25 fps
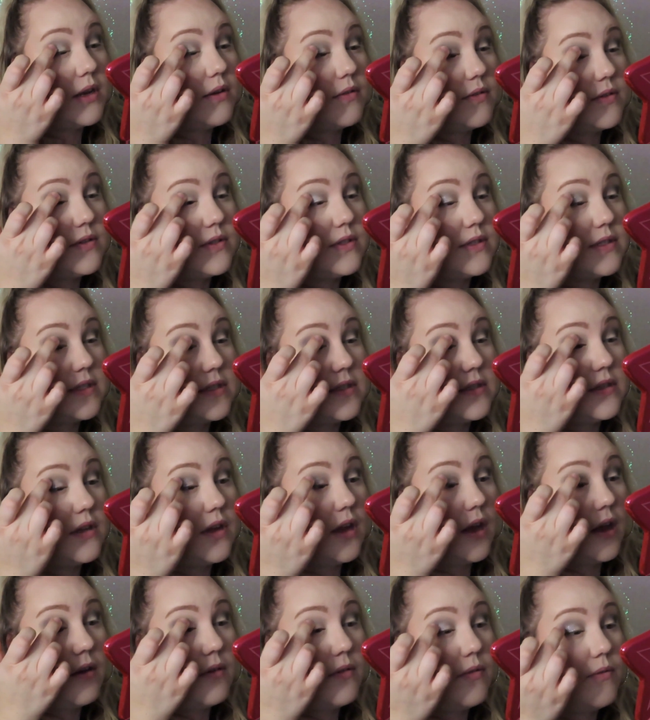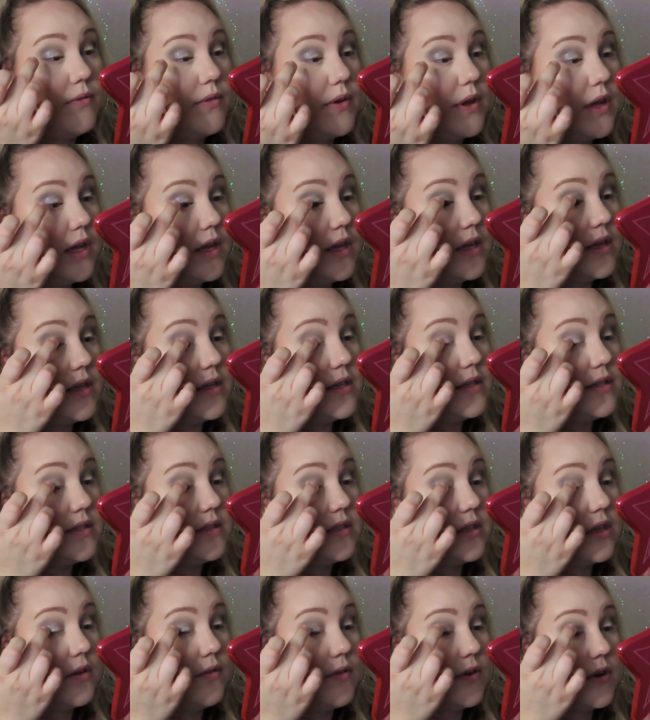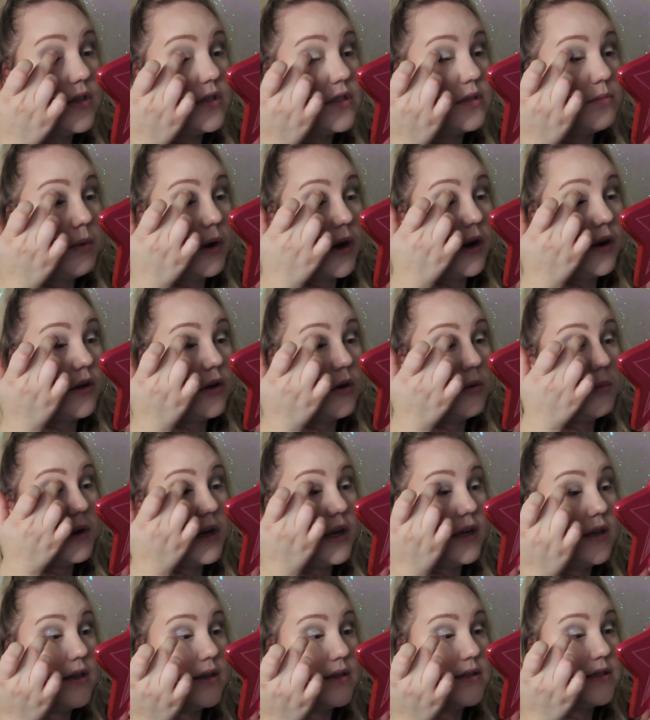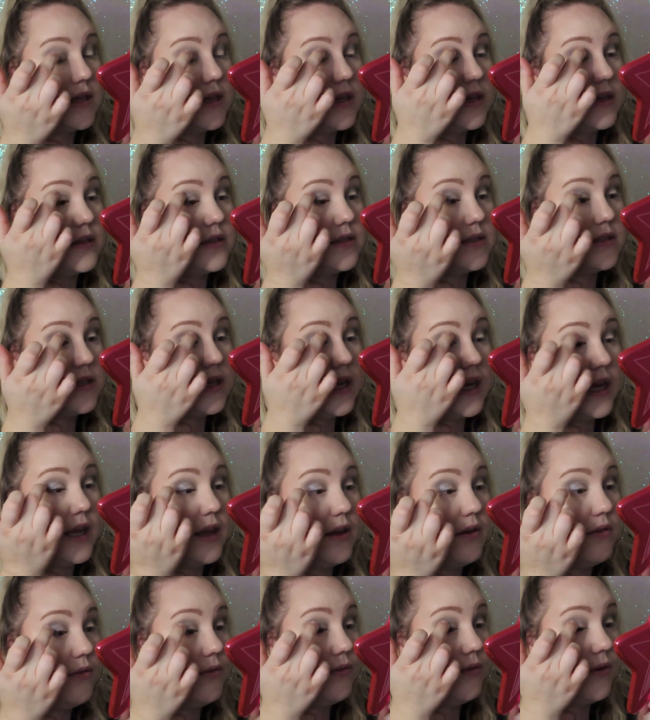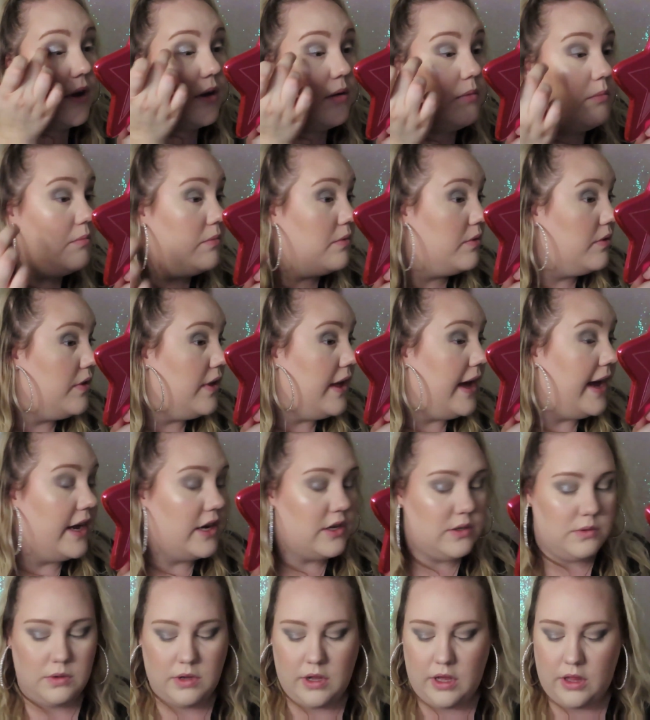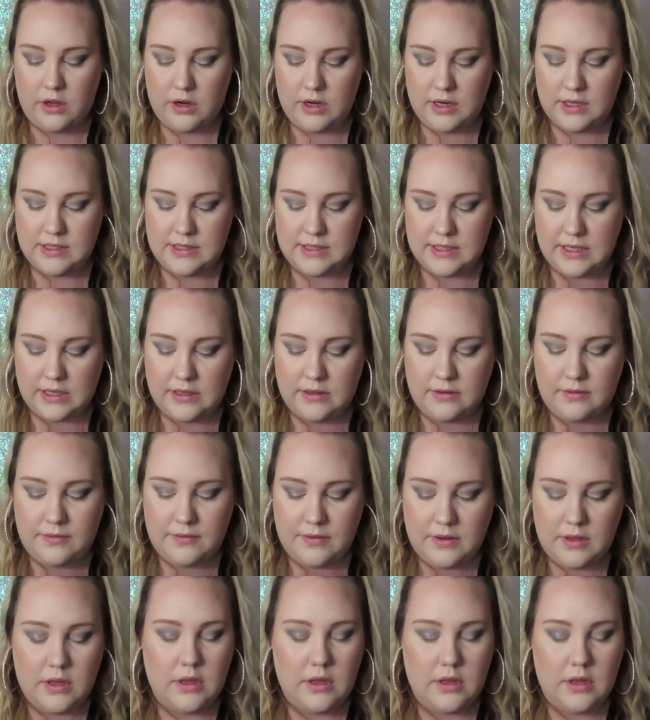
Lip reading: of silver sparkle, but it doesn't take from the actual color itself